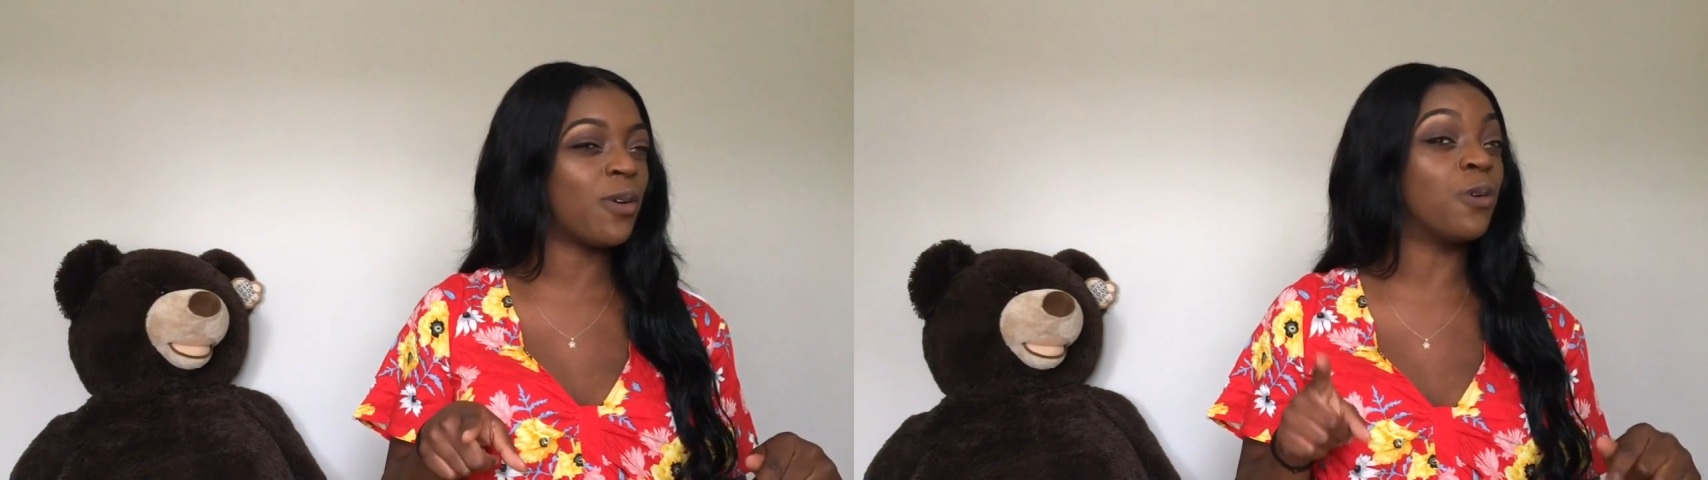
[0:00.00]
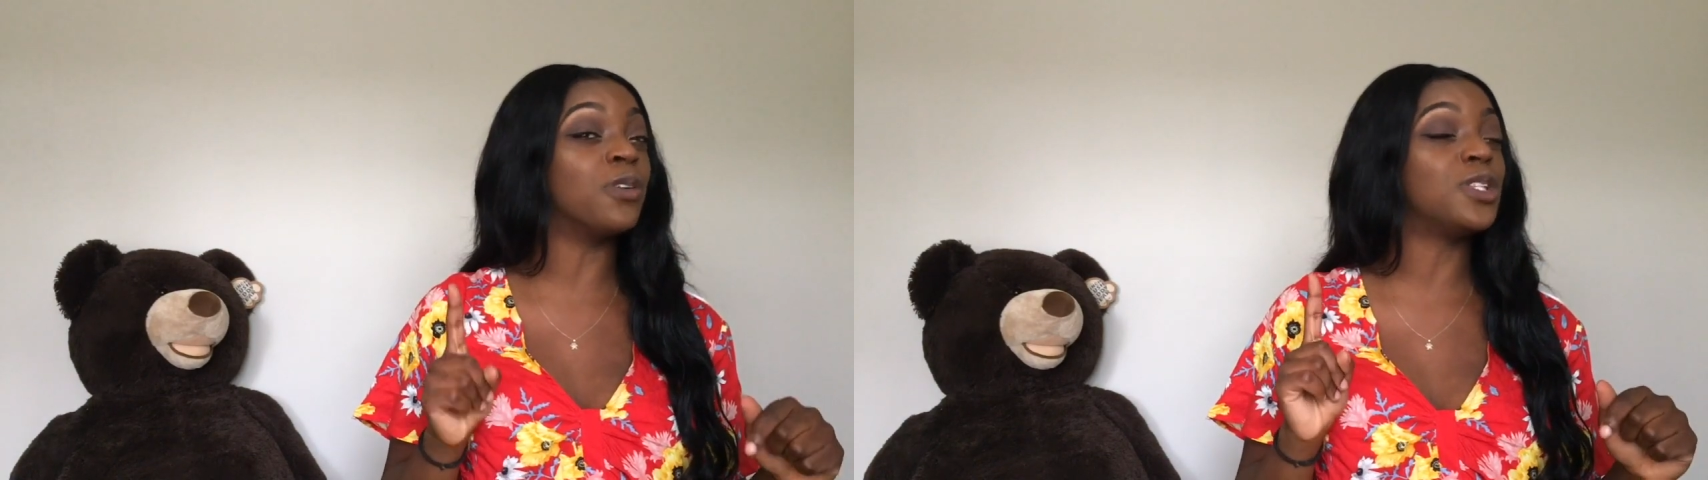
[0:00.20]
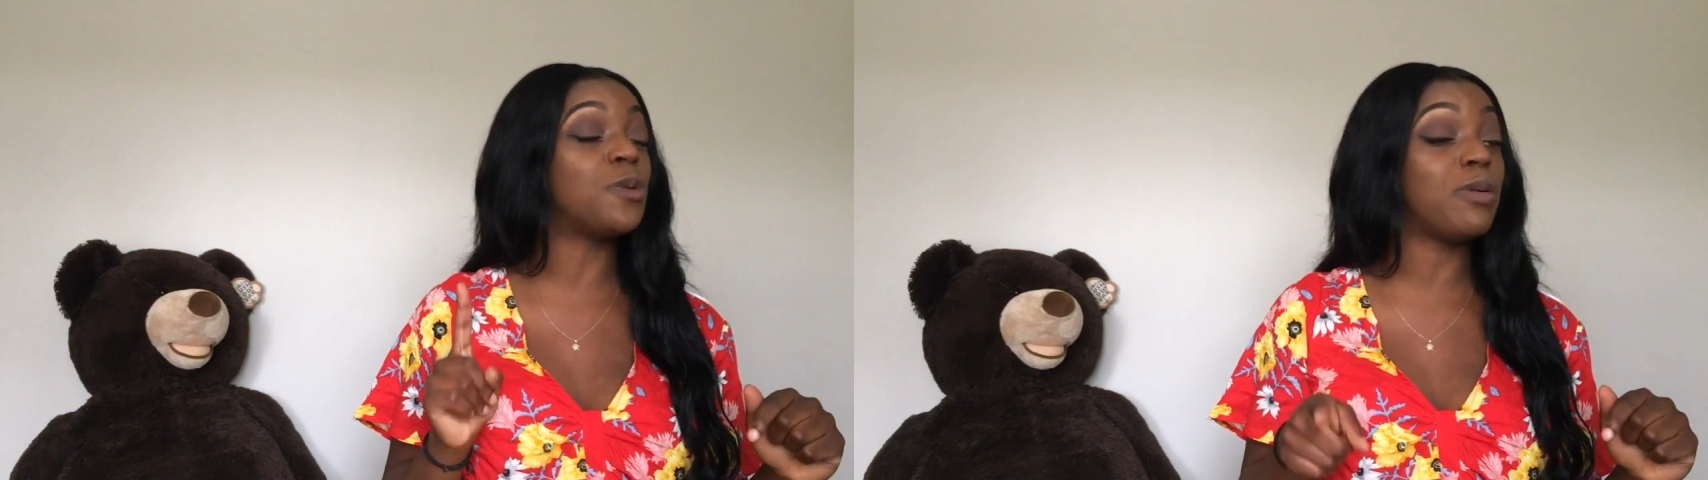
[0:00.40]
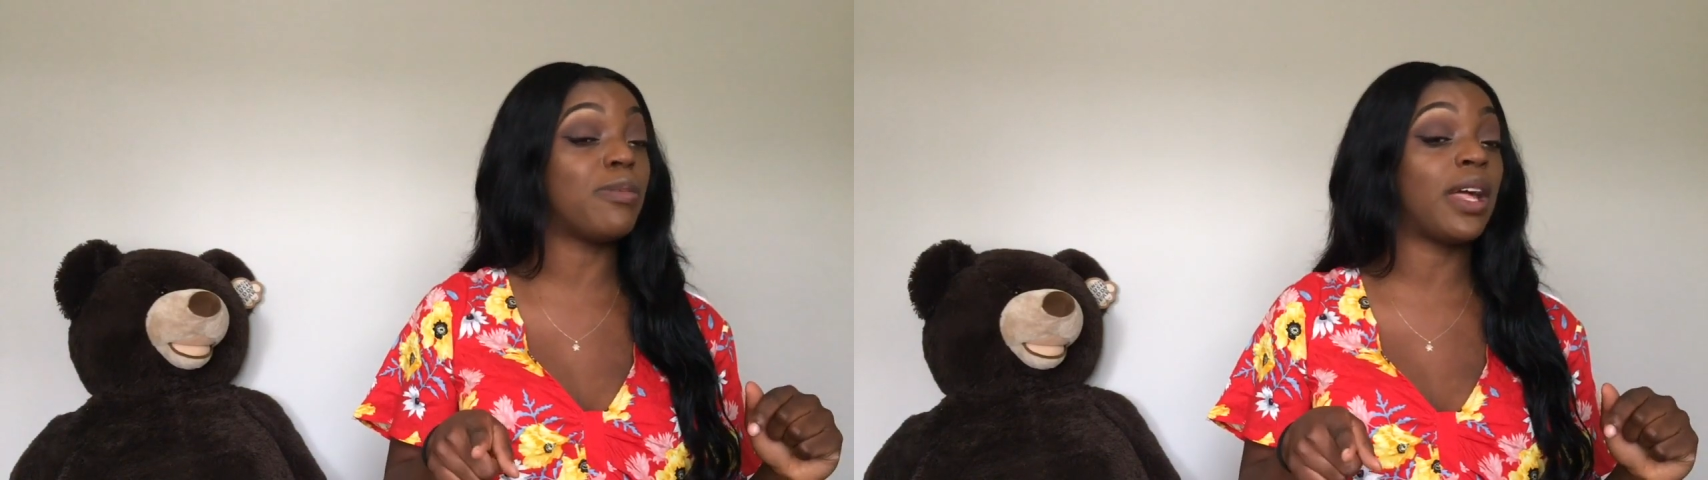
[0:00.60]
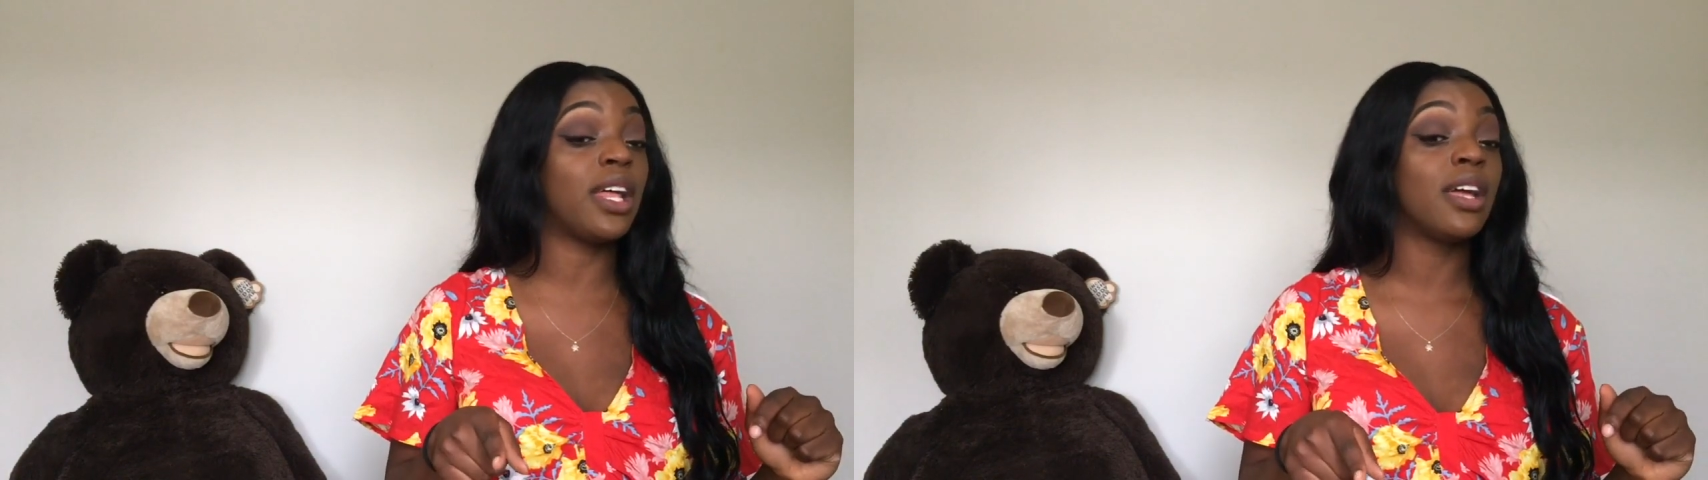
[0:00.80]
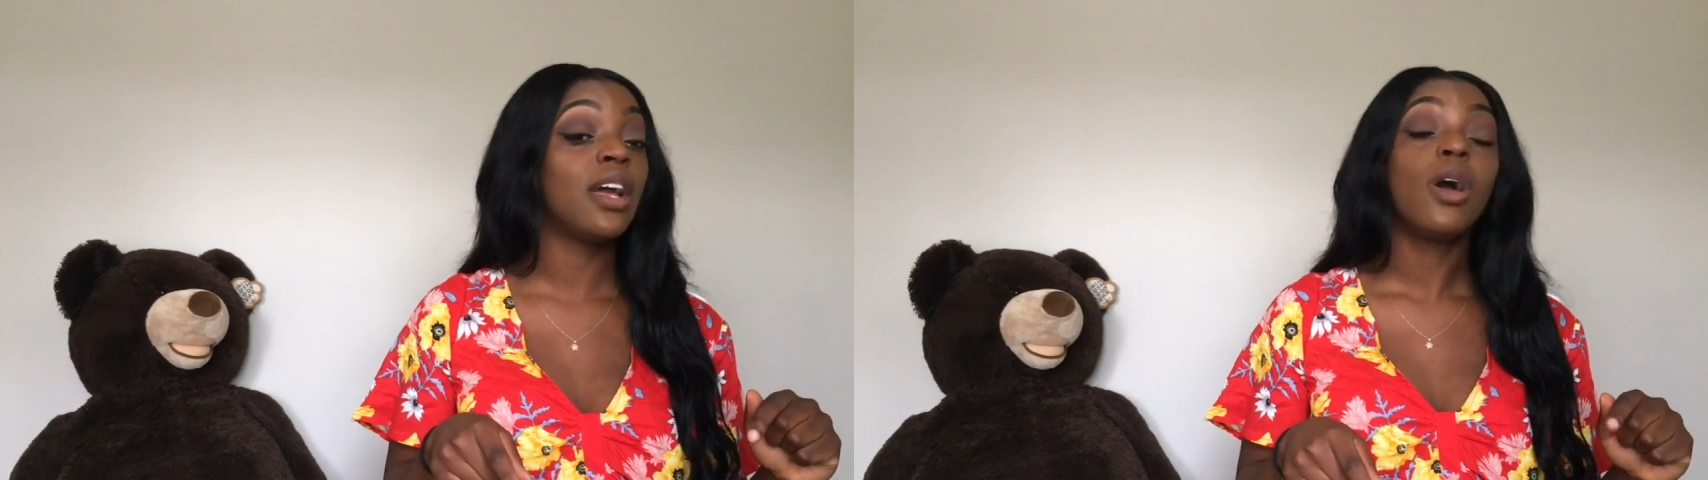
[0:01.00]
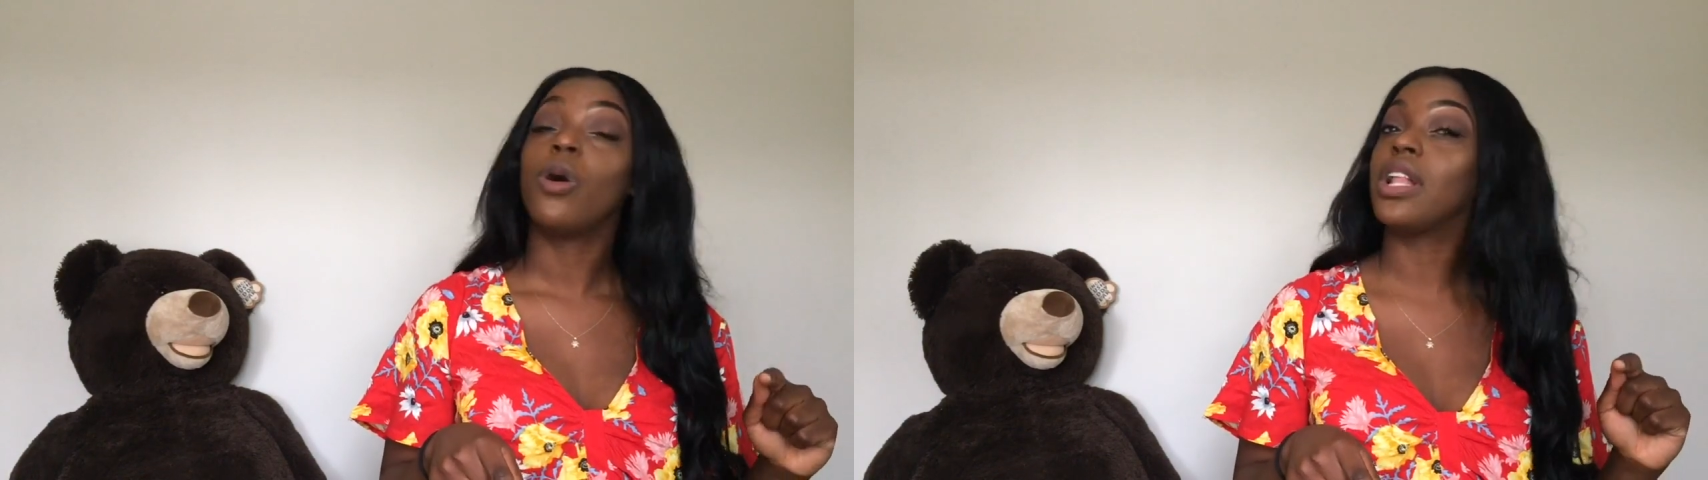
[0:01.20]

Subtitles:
or to be petty? Or